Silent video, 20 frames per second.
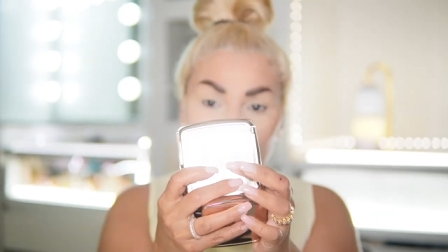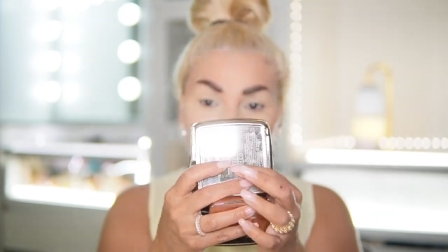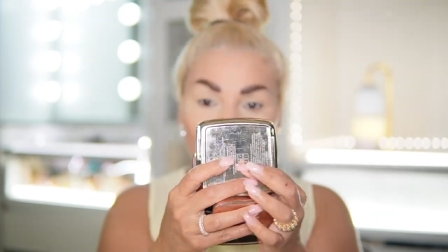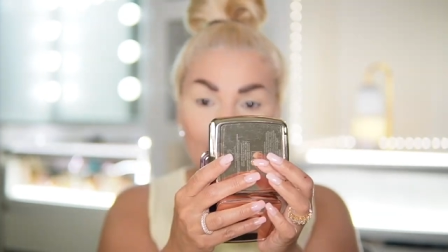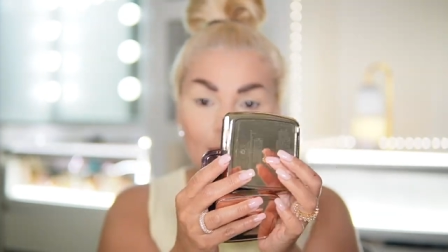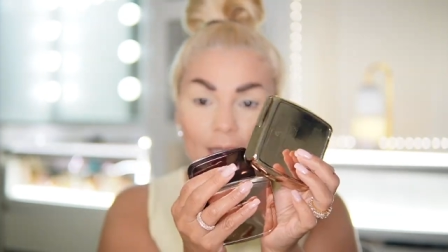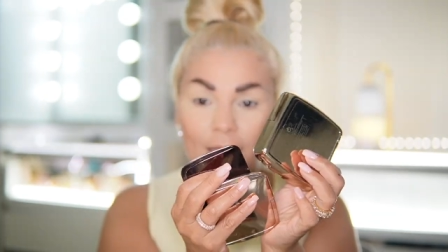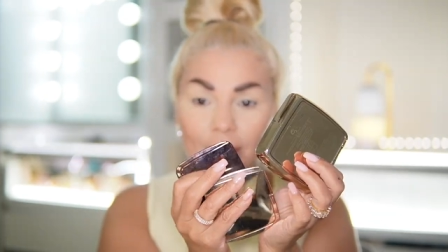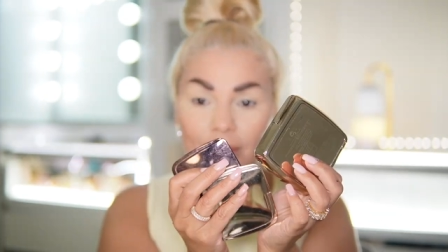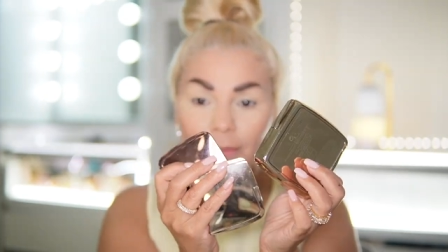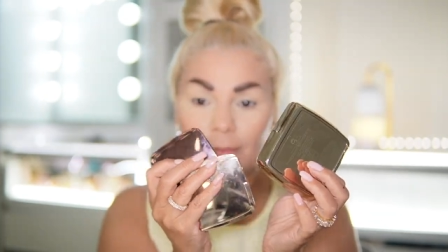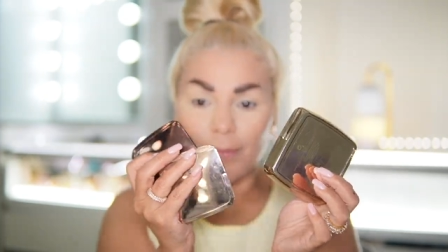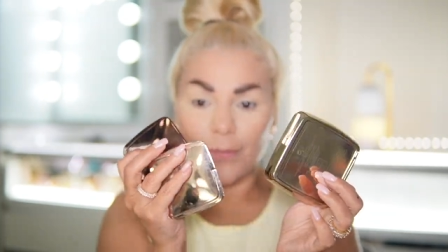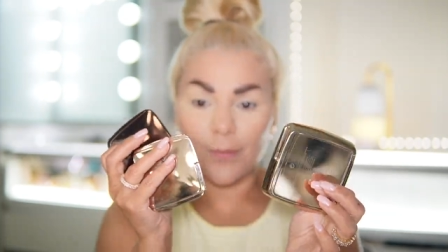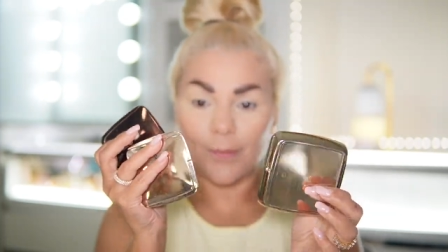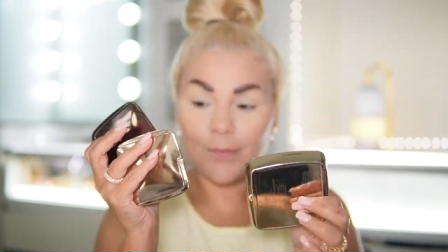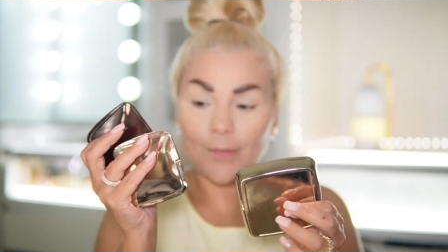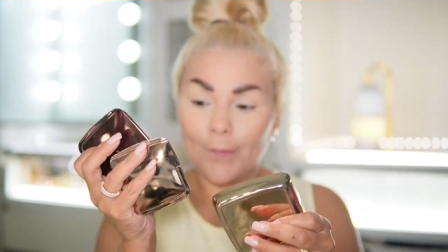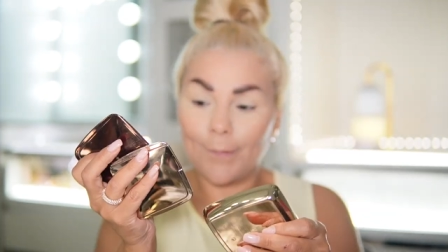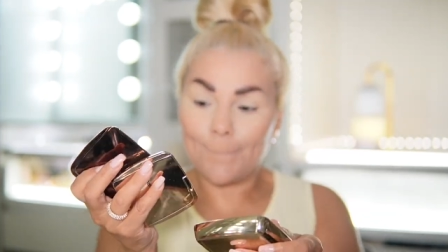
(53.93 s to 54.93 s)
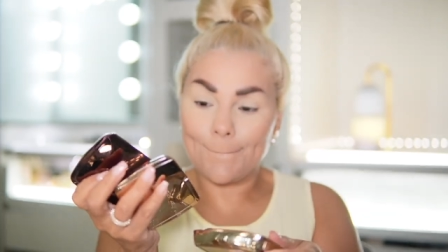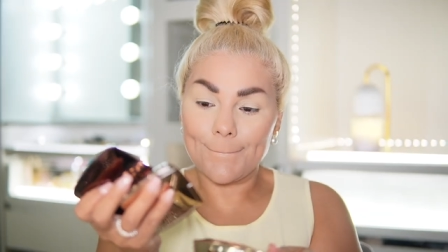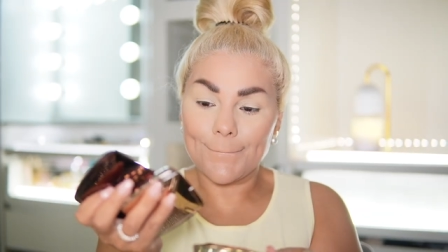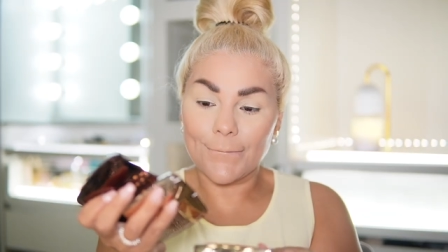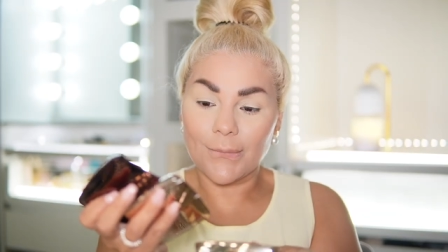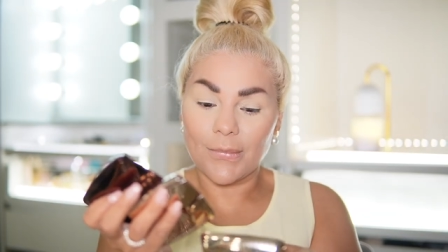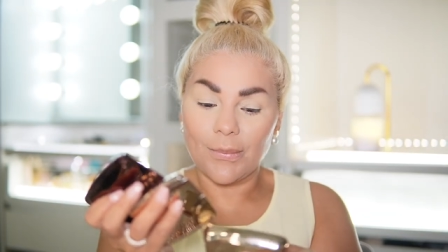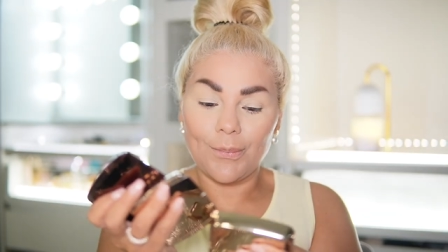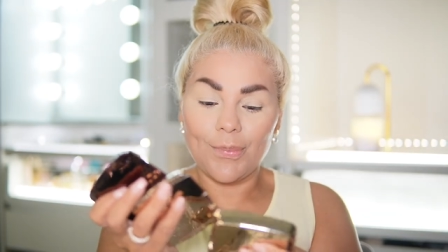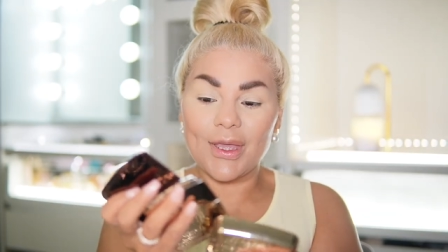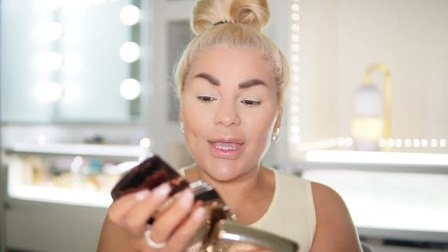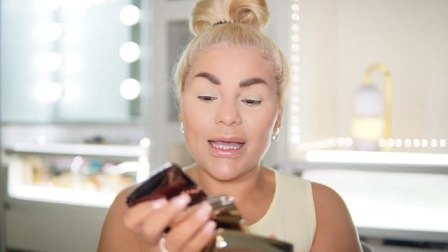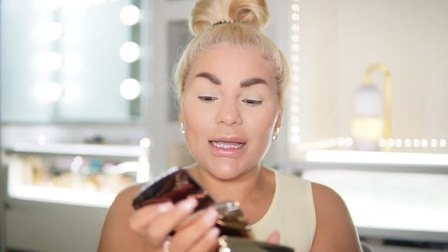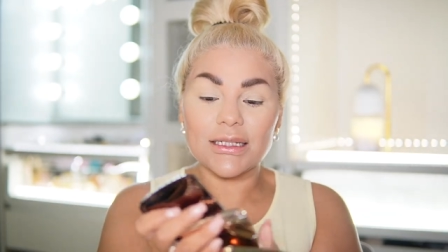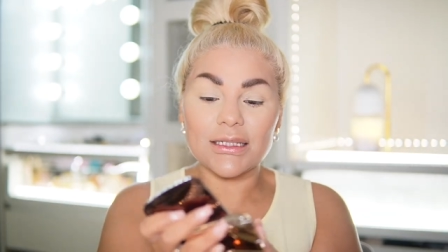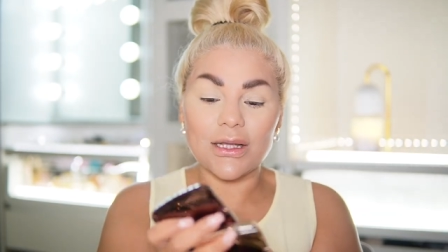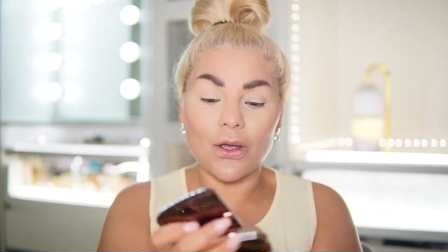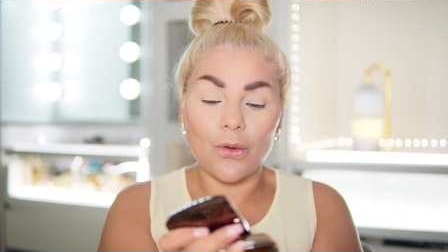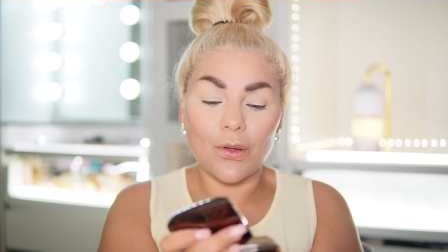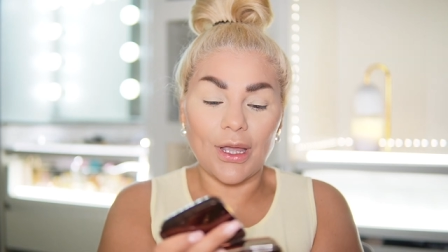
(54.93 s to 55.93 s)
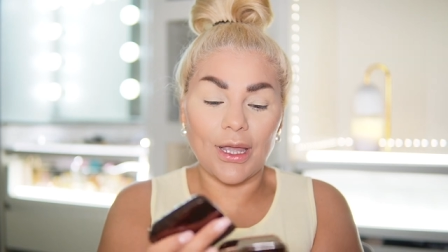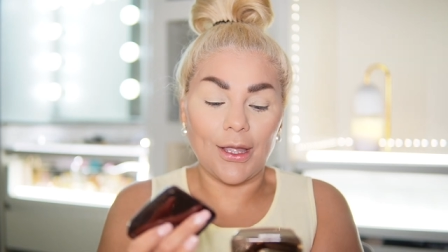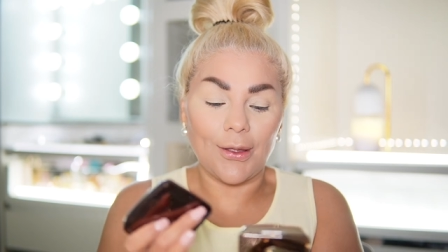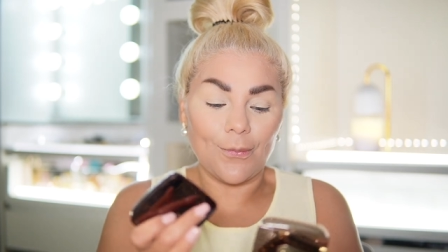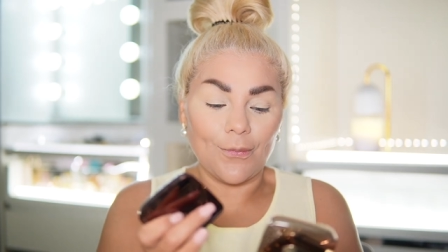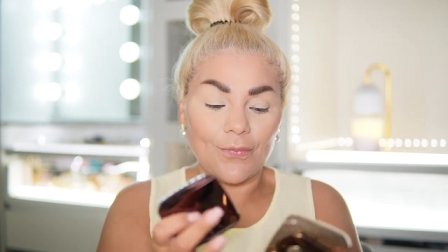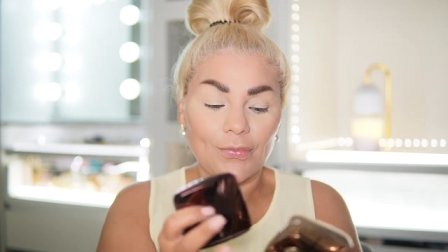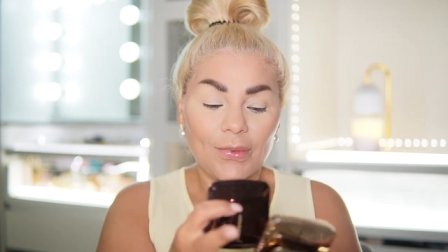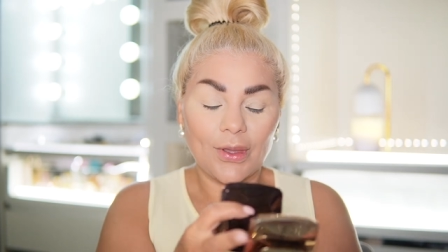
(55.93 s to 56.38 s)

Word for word: Like, because, okay,